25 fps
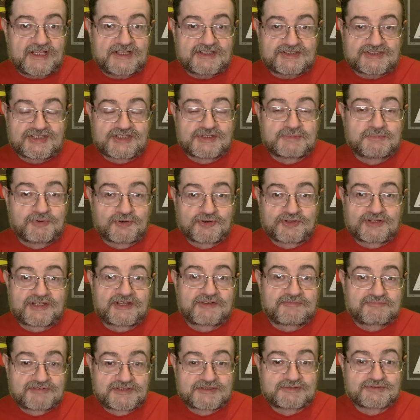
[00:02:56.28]
to the point
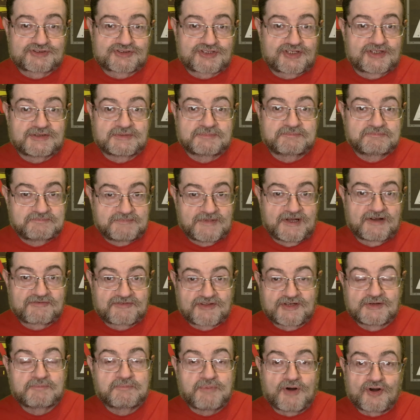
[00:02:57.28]
they've pretty much got a I've
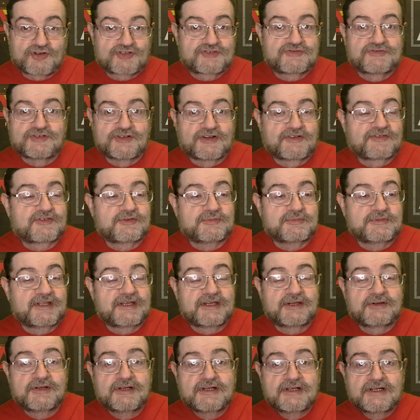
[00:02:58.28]
got a box full of them
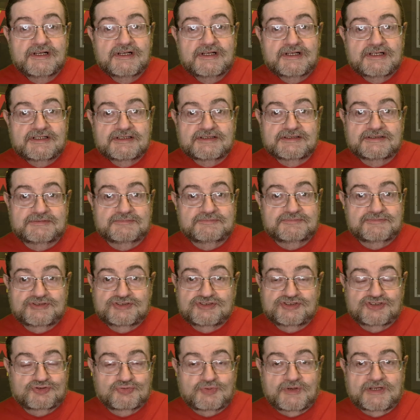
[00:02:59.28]
now. Um,
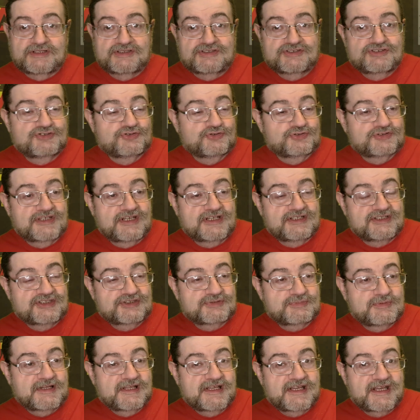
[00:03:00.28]
just waiting to sort out a
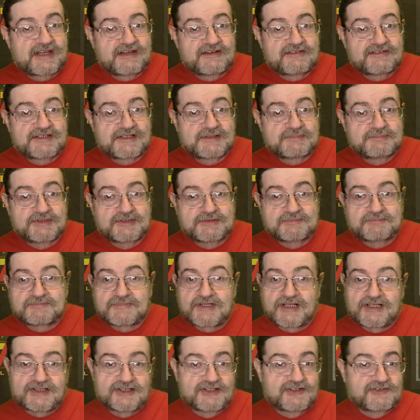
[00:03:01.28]
display area. But
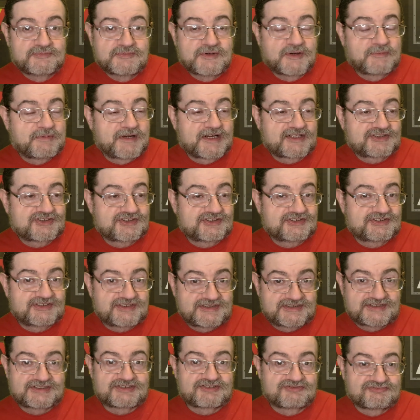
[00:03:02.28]
love my badges.
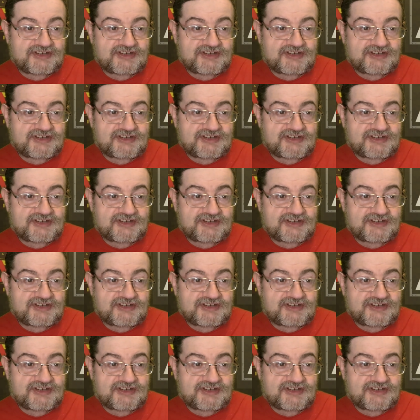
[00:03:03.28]
This is a